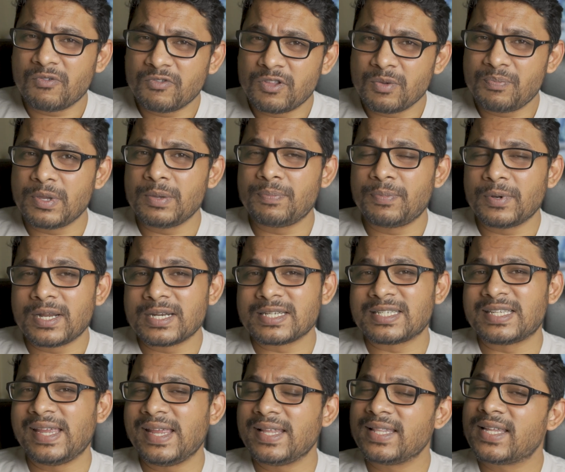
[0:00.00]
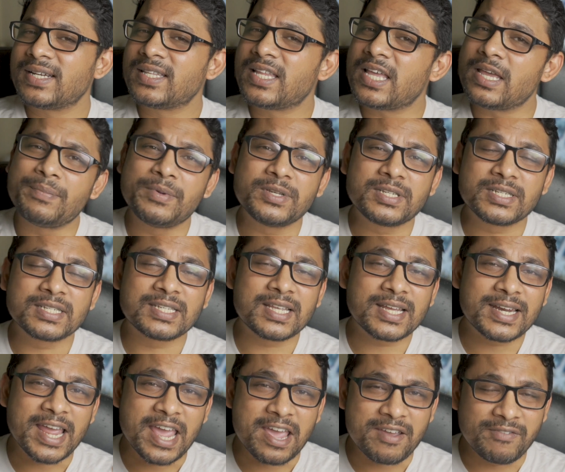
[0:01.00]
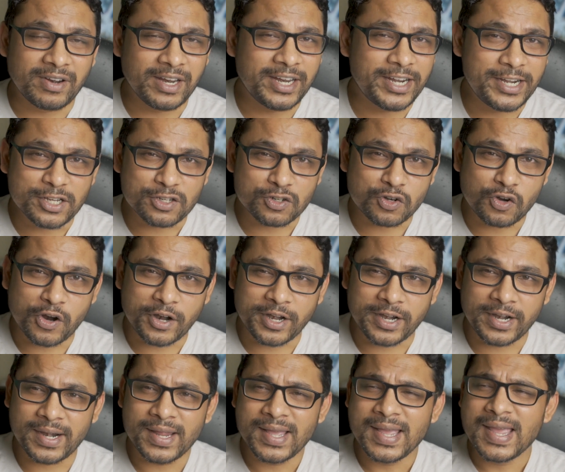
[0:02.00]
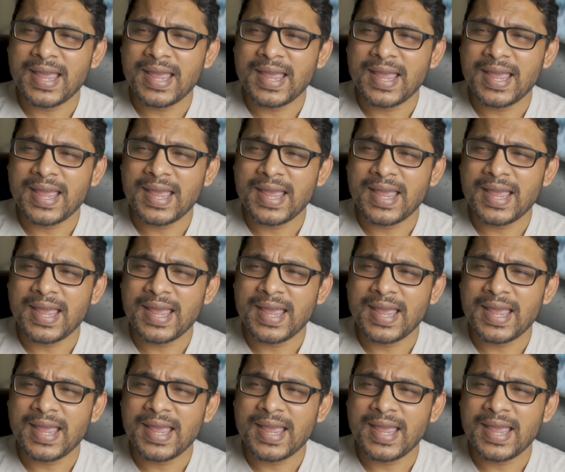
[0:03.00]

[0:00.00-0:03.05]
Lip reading: of the people are saying that the images are heavily distorted